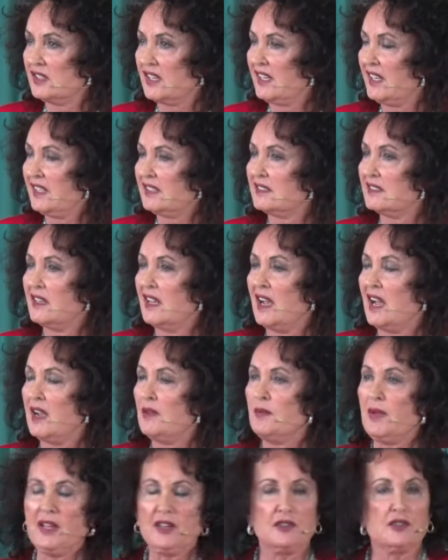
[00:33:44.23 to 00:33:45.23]
I guess I
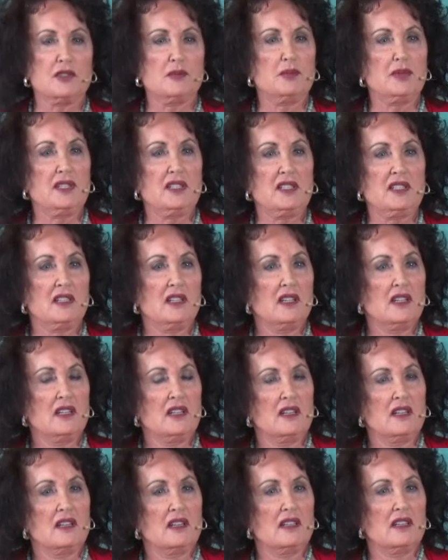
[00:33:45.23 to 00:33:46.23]
made her to be
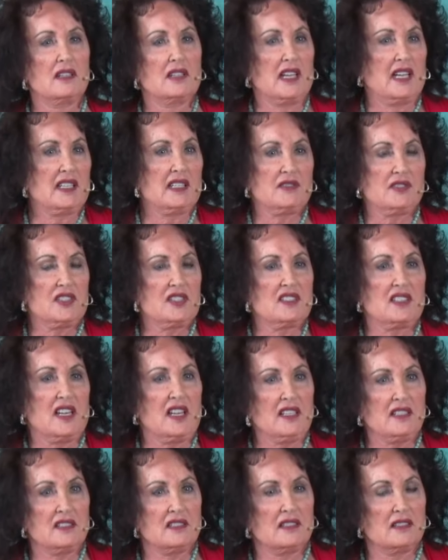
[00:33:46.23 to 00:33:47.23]
kind of a
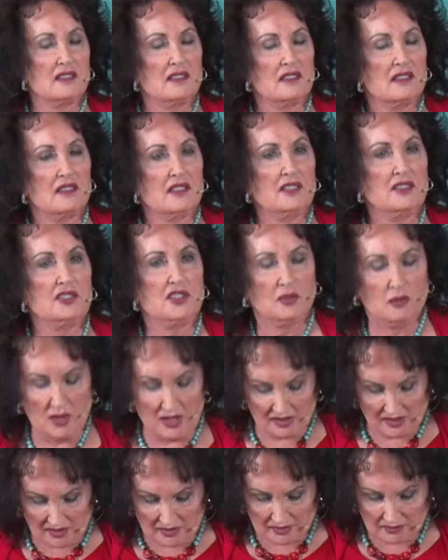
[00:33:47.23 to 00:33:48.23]
saint, and she
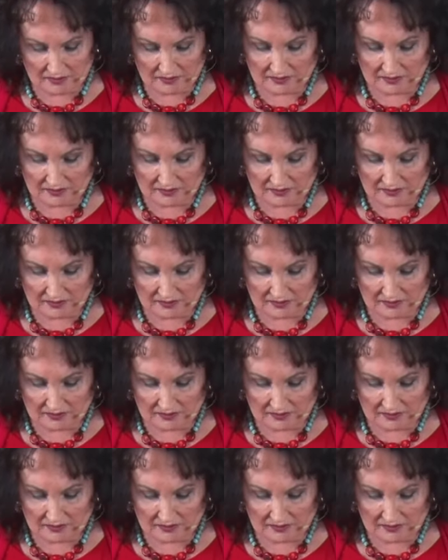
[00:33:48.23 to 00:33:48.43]
wasn't.